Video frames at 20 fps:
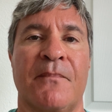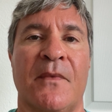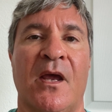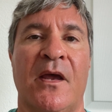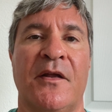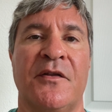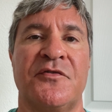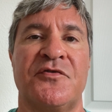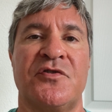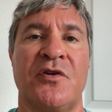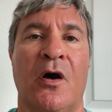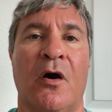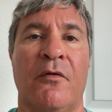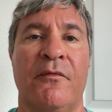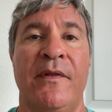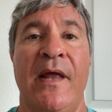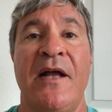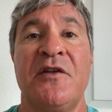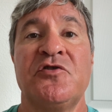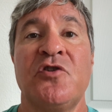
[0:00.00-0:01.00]
And so
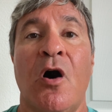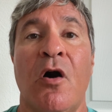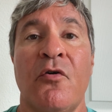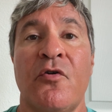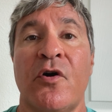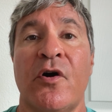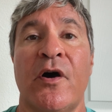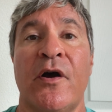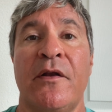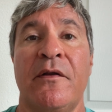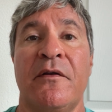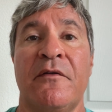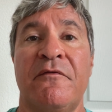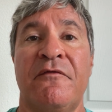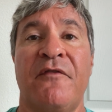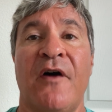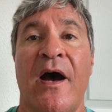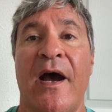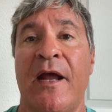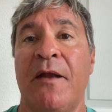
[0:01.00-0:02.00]
that's all good and
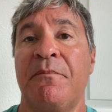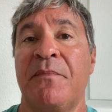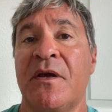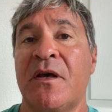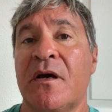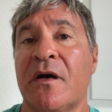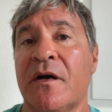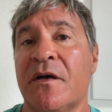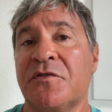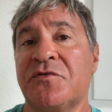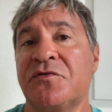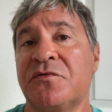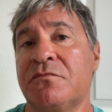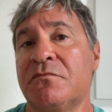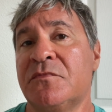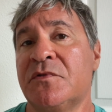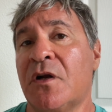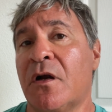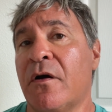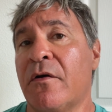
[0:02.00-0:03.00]
fine because,
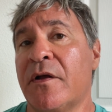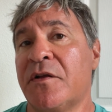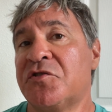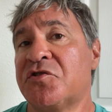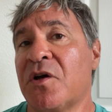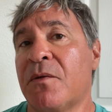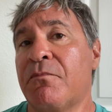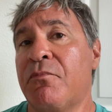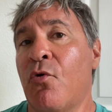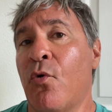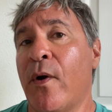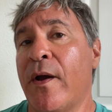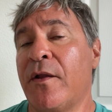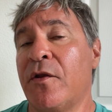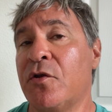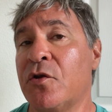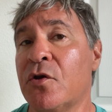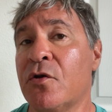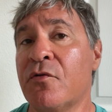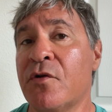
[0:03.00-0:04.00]
at some point
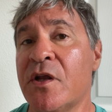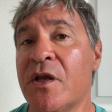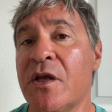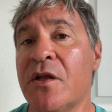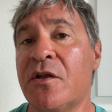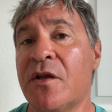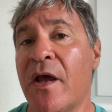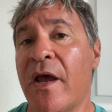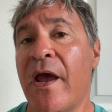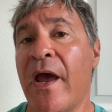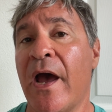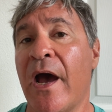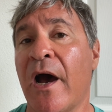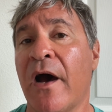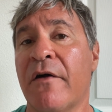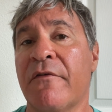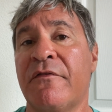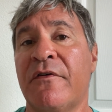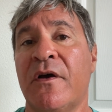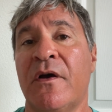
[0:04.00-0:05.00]
you need to
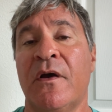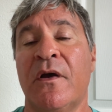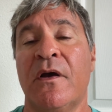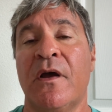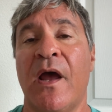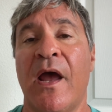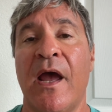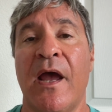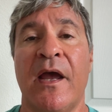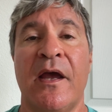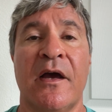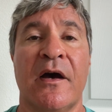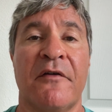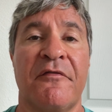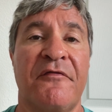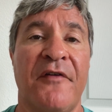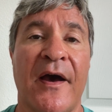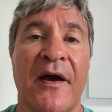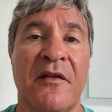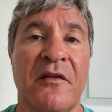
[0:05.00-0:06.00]
have a
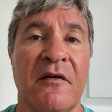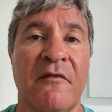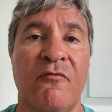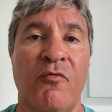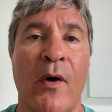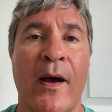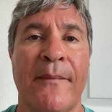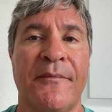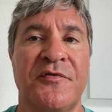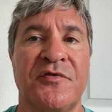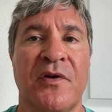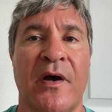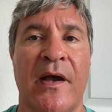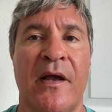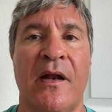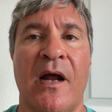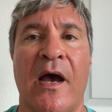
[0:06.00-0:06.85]
effective website.